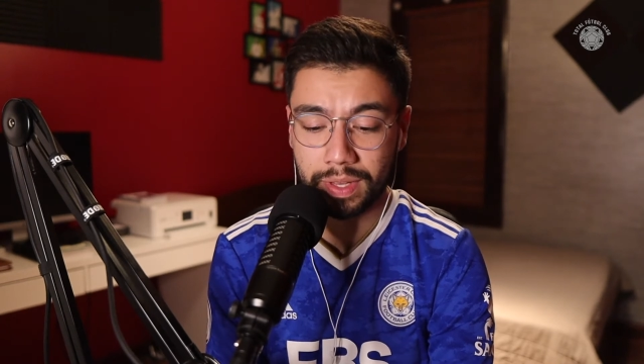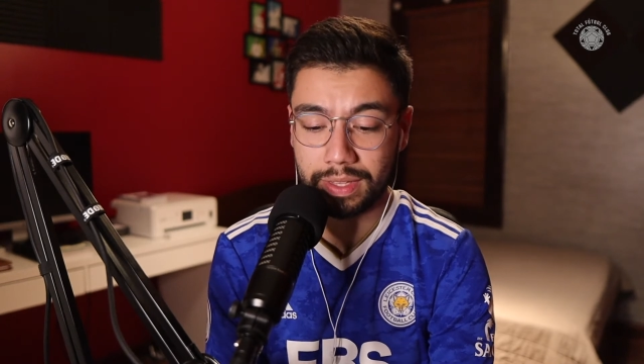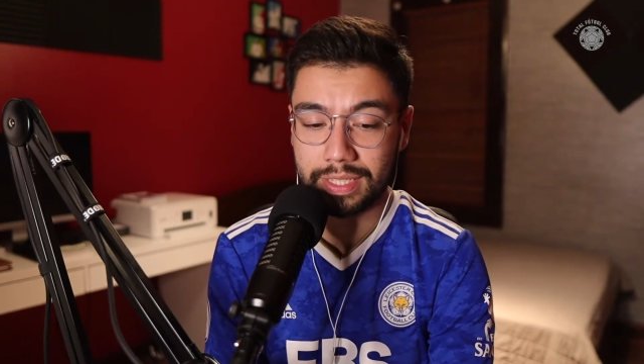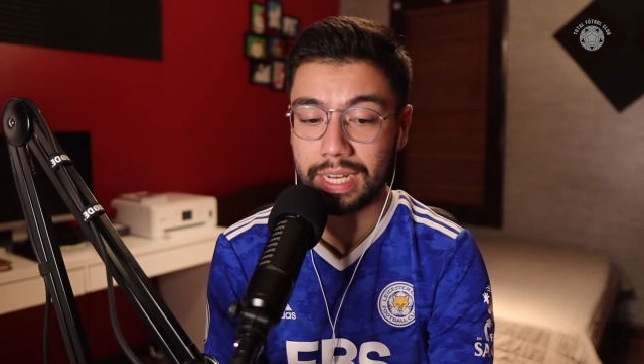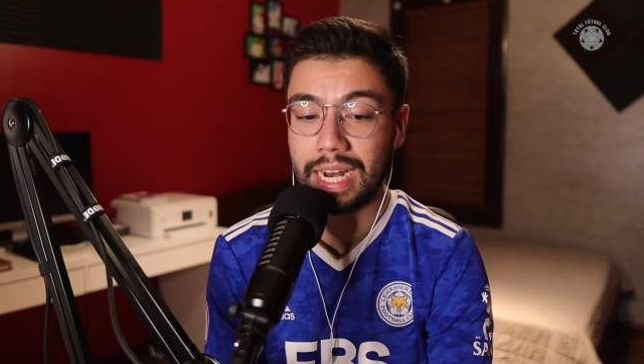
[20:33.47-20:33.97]

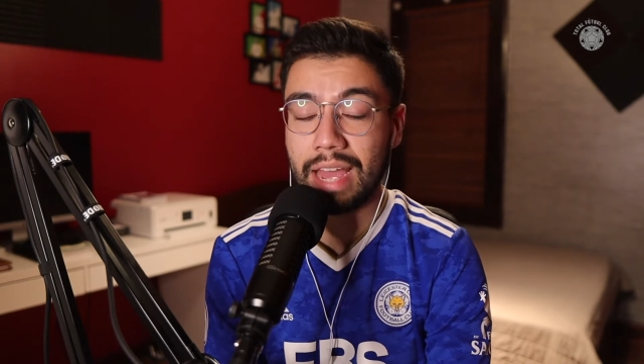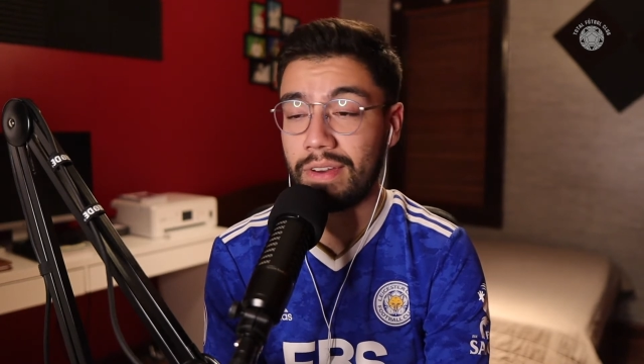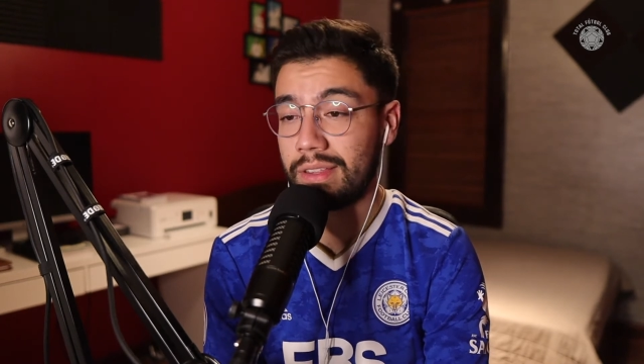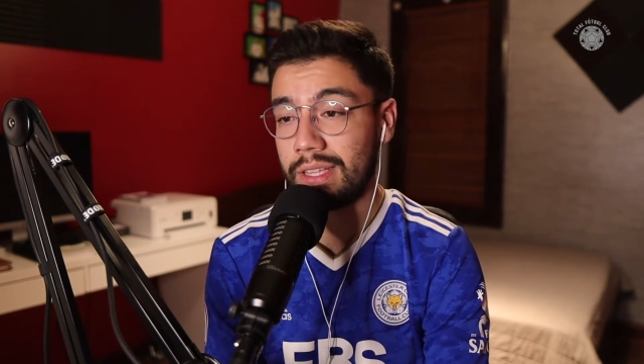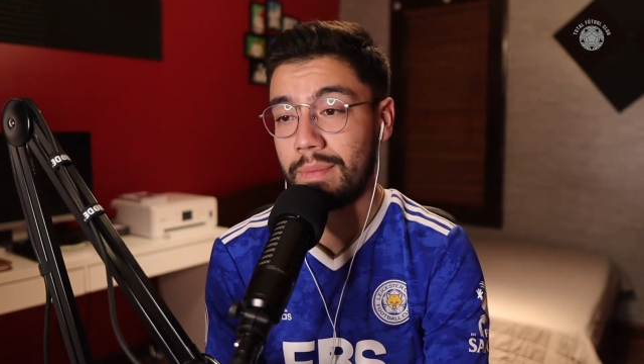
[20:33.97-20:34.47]
The second half,
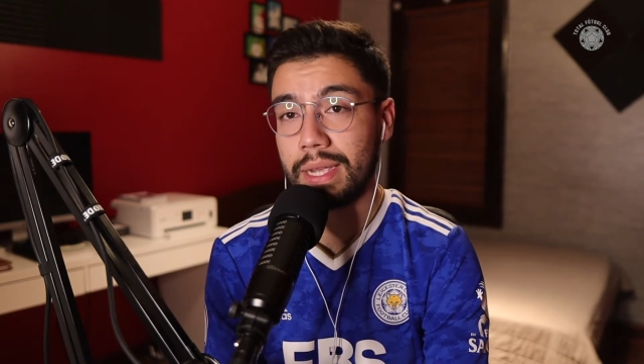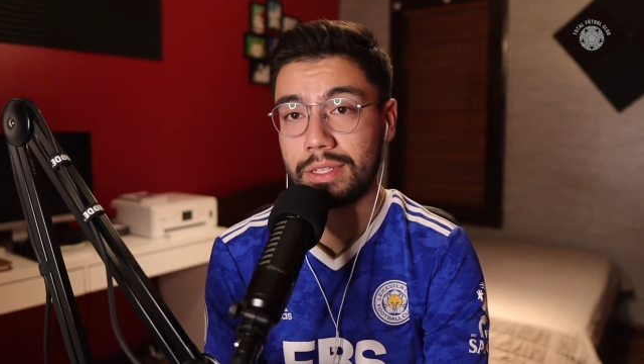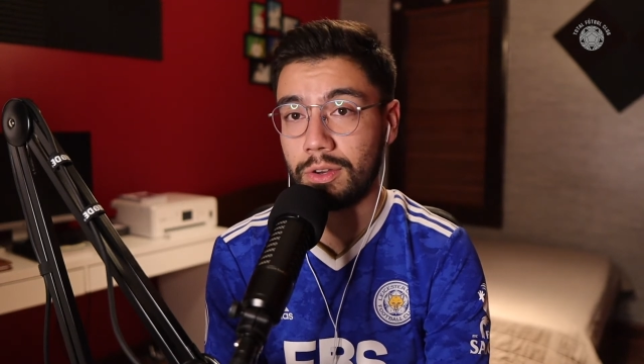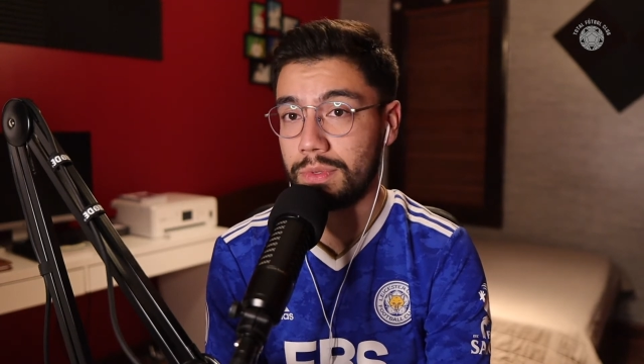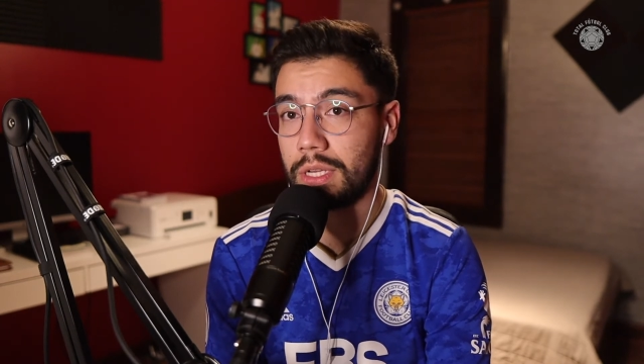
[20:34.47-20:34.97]
I thought that
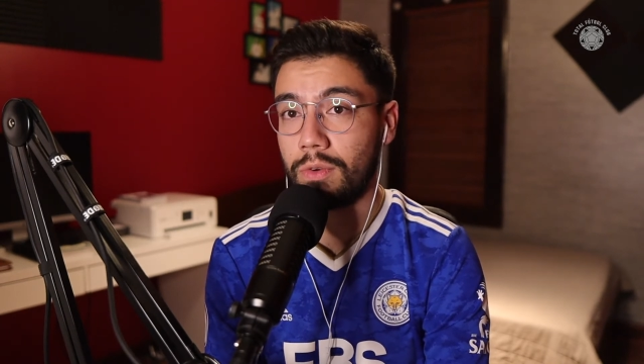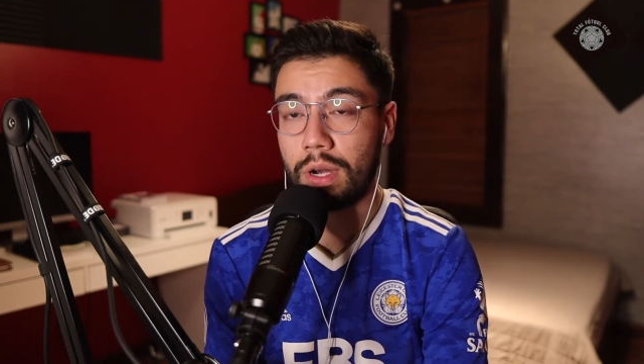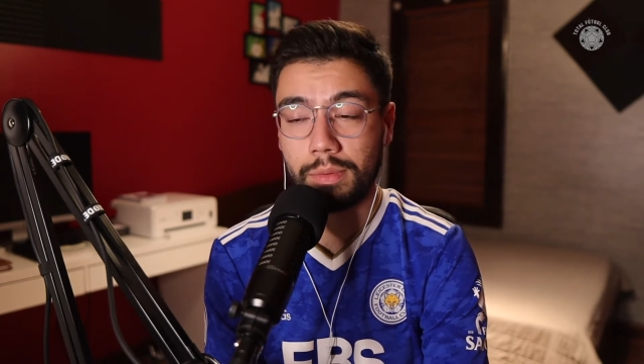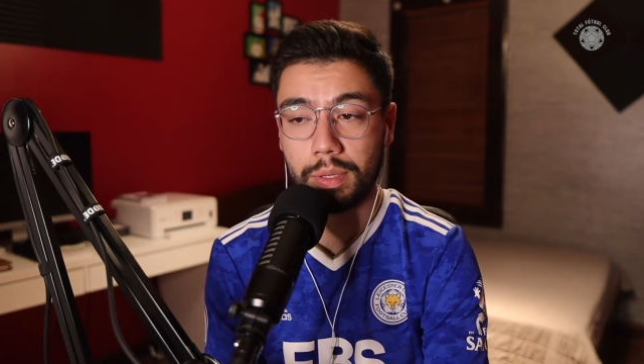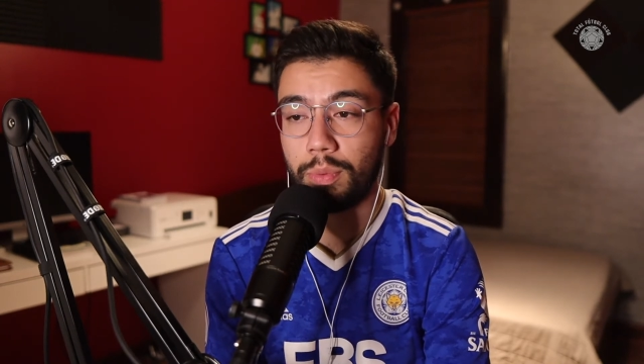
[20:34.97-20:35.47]
Mexico was
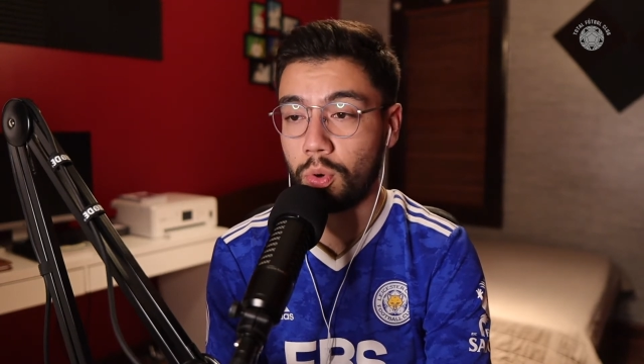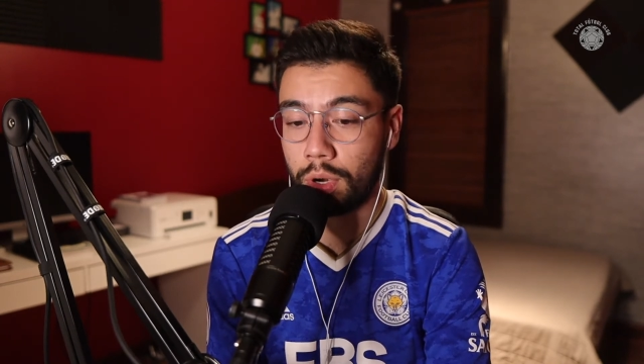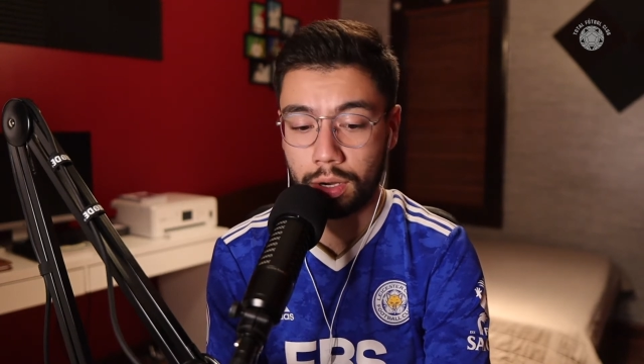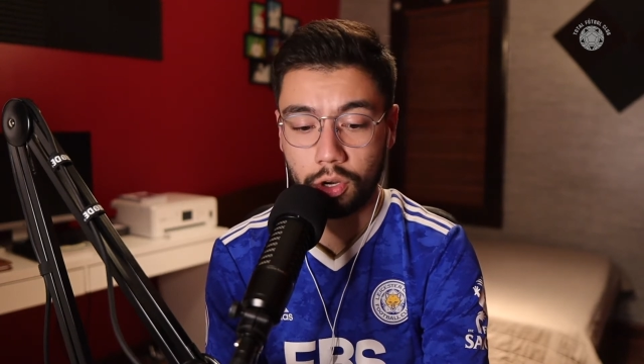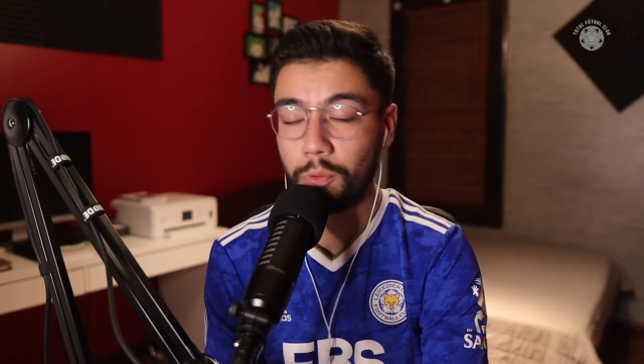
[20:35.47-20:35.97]
incredibly
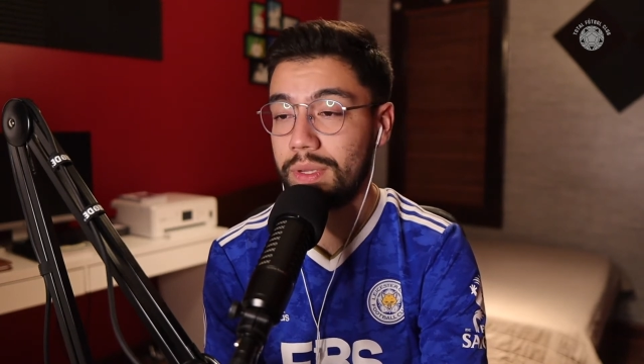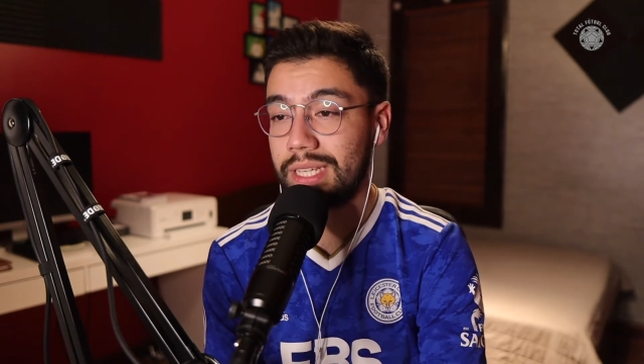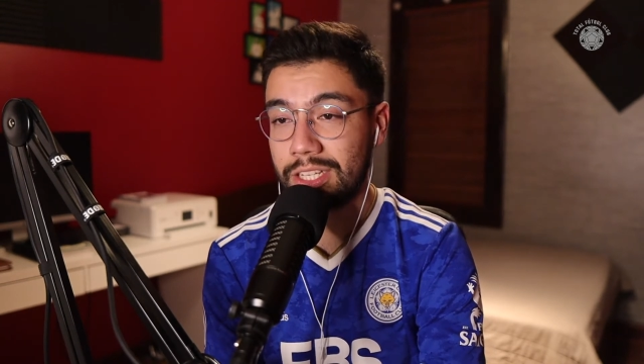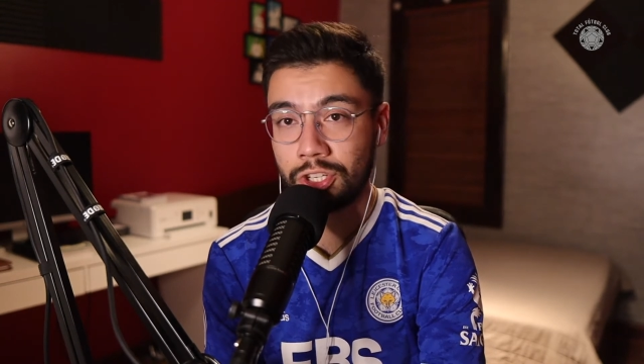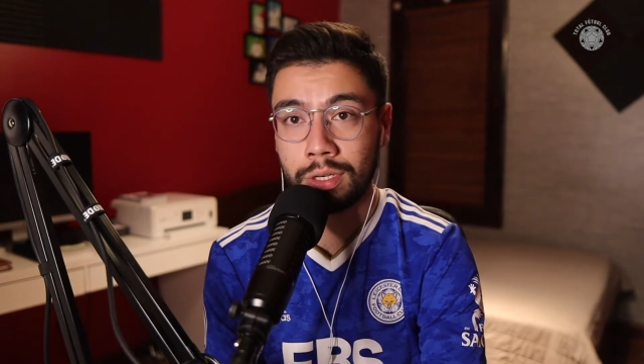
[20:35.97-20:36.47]
poor, no
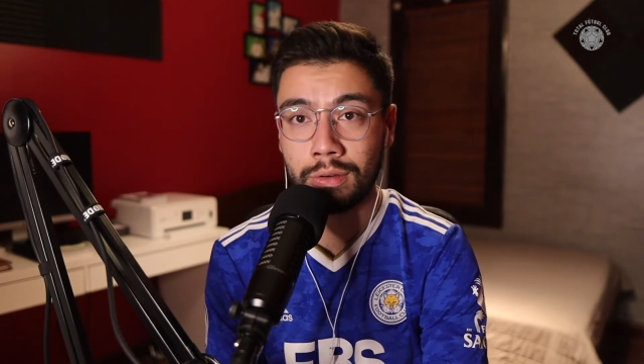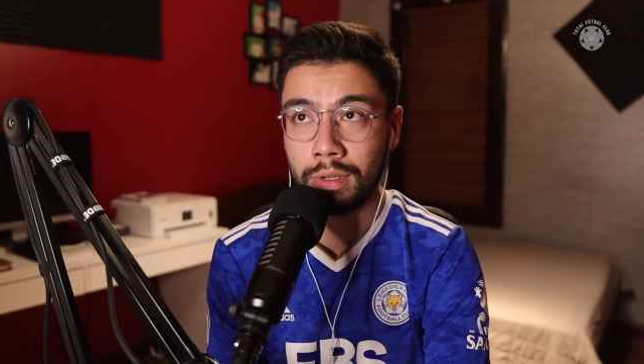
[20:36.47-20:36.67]
possession,